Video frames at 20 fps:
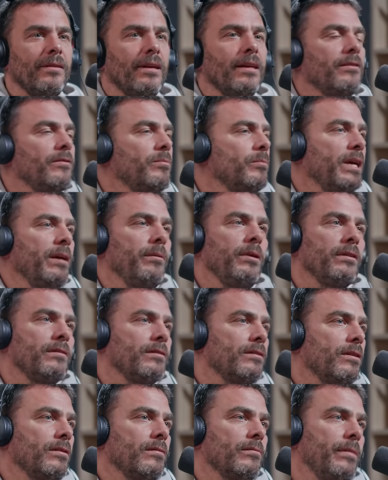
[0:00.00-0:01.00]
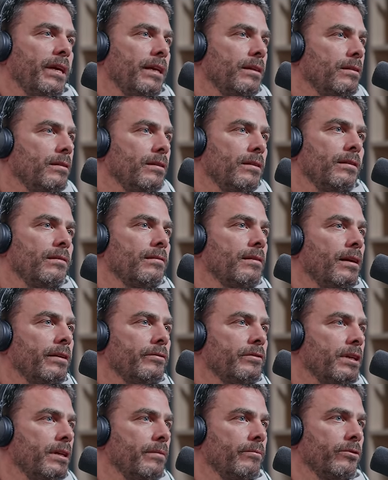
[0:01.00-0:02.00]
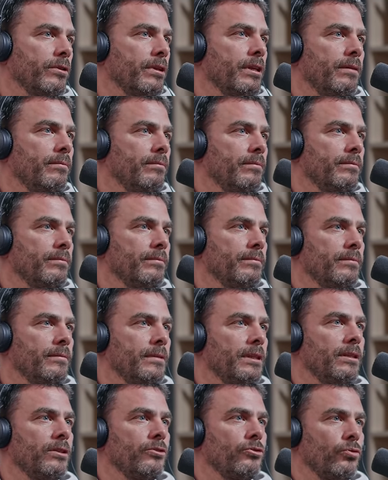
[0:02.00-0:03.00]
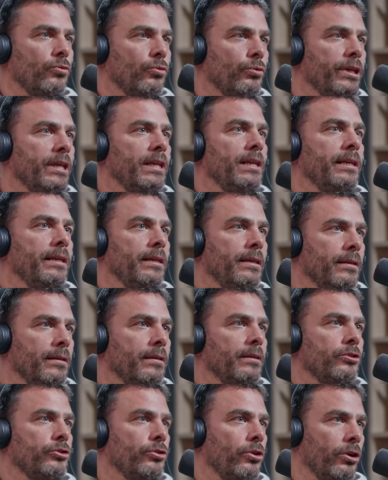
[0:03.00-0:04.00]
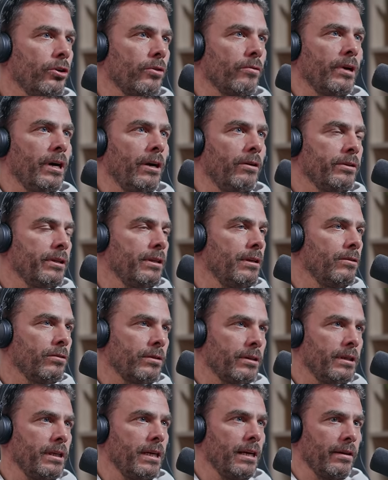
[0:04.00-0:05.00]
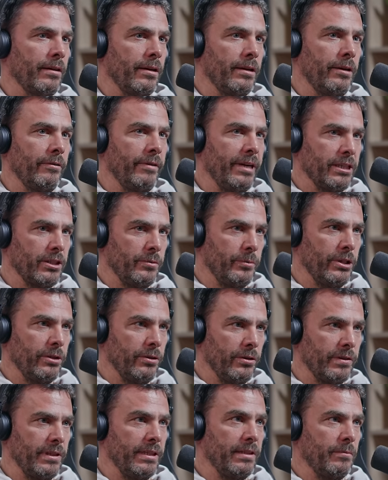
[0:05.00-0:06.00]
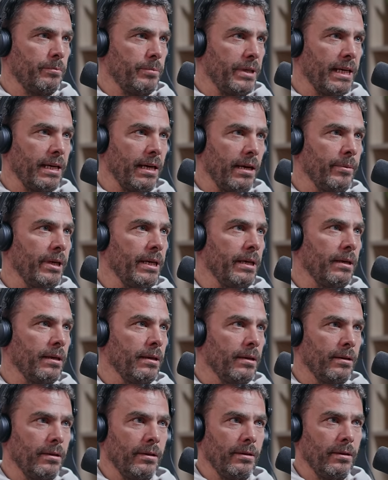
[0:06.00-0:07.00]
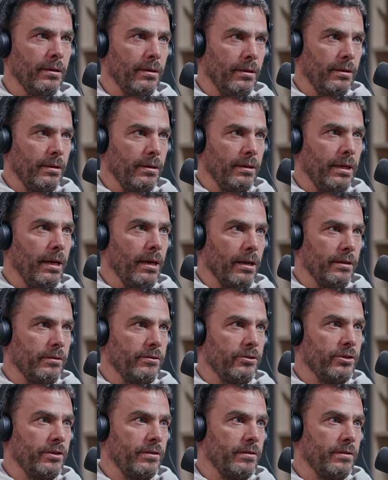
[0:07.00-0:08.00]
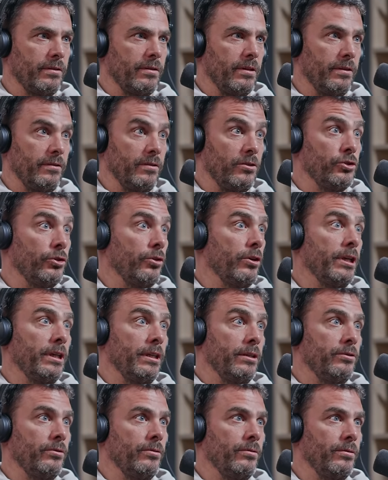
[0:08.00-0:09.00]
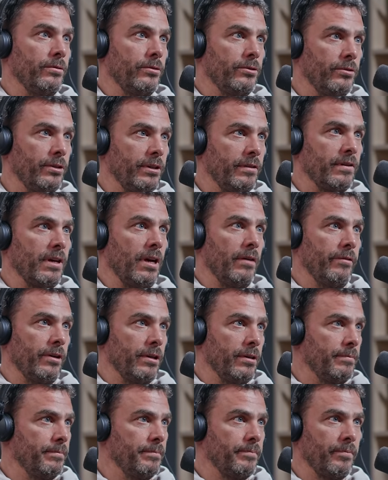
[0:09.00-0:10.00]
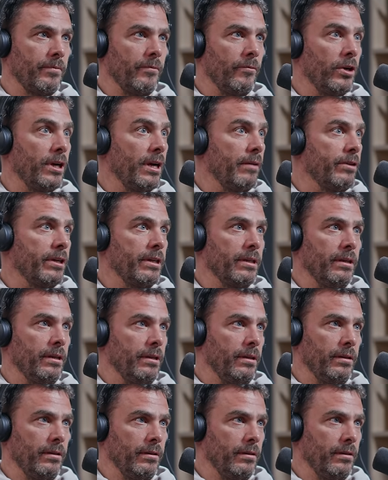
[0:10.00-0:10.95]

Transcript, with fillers: it's maybe it's not meant in this lifetime for them to really turn around and look in the other direction because it becoming, yeah, it's just it's a journey to to discover whatever.